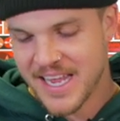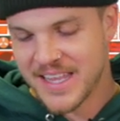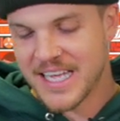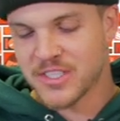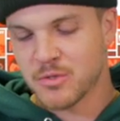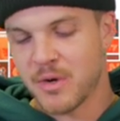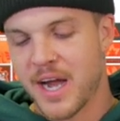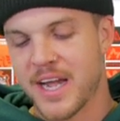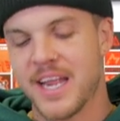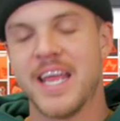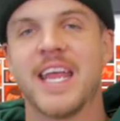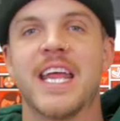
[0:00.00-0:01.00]
That's
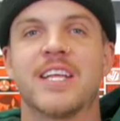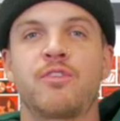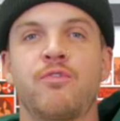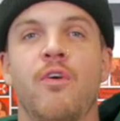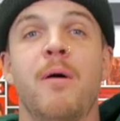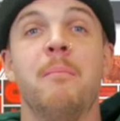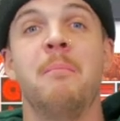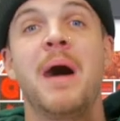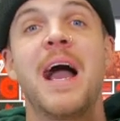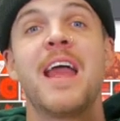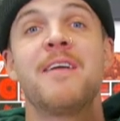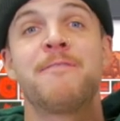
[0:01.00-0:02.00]
right, it's from
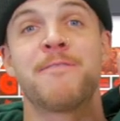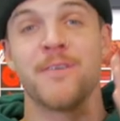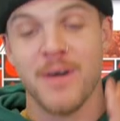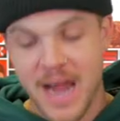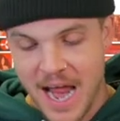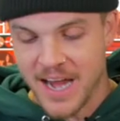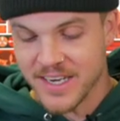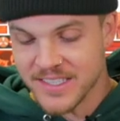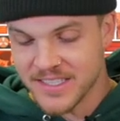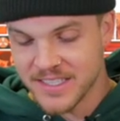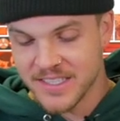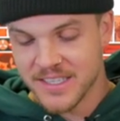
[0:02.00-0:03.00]
my
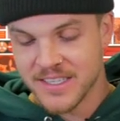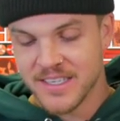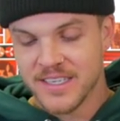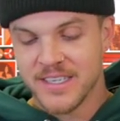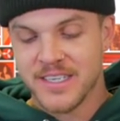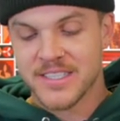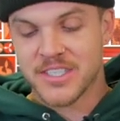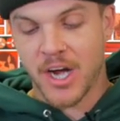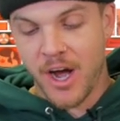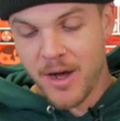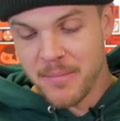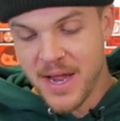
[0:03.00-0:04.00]
friend,
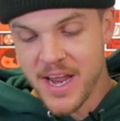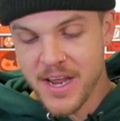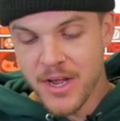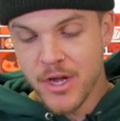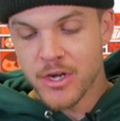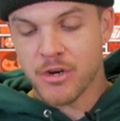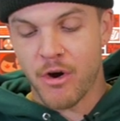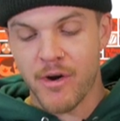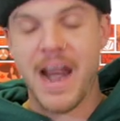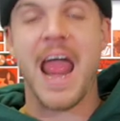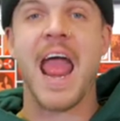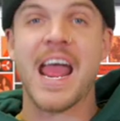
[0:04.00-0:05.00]
Tommy
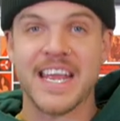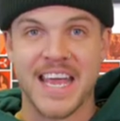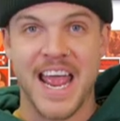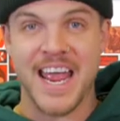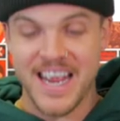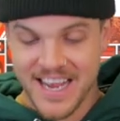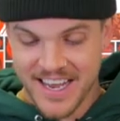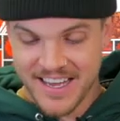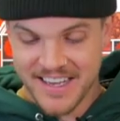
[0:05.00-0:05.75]
Koraheke.